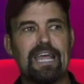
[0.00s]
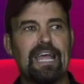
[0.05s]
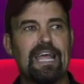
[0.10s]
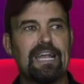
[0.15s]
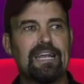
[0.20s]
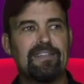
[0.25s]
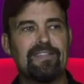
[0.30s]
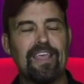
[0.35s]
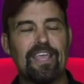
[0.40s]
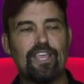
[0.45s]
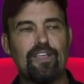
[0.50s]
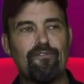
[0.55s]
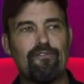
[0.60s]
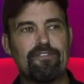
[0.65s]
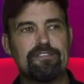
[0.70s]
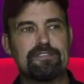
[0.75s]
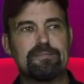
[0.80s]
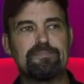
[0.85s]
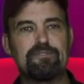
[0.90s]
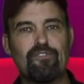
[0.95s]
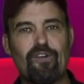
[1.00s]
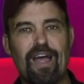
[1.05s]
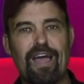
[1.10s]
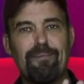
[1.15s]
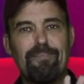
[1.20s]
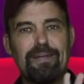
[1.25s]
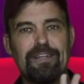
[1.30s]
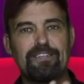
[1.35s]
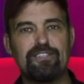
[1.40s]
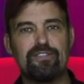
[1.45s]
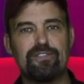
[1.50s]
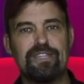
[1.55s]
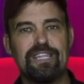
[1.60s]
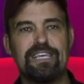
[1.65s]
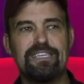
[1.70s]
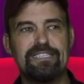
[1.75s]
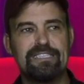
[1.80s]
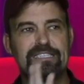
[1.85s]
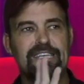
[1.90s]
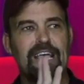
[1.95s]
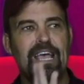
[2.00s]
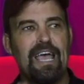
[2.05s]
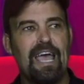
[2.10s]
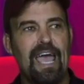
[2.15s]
And thank you for subscribing to this